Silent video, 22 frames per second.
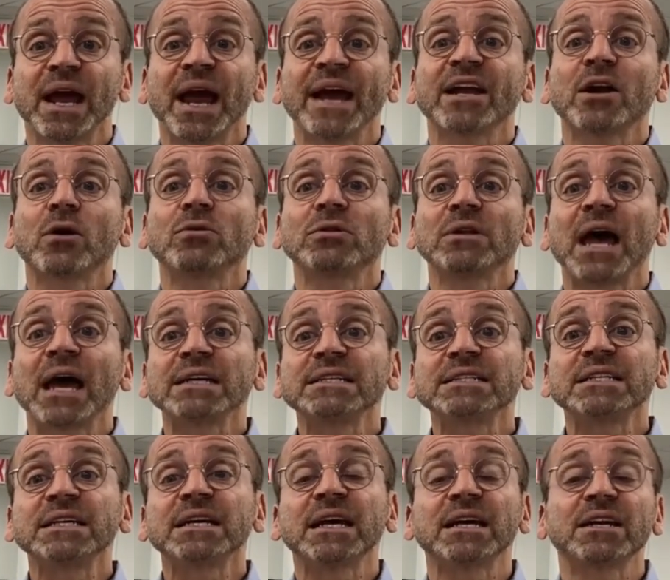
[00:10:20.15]
and our
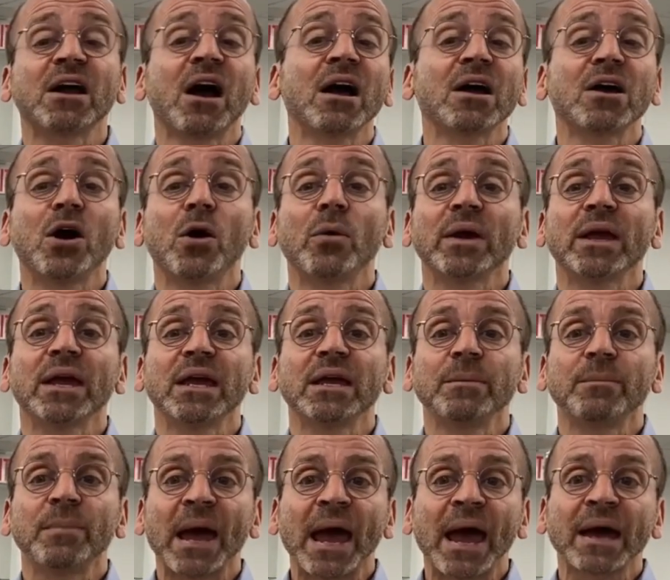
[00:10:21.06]
lasting and ongoing
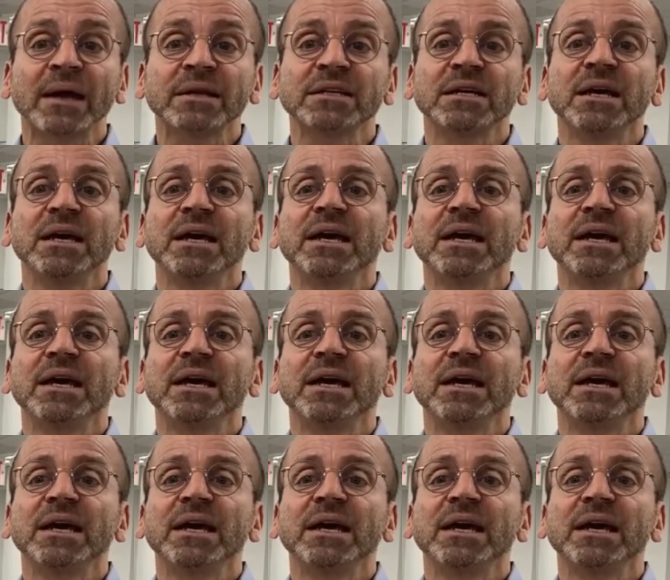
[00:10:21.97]
impact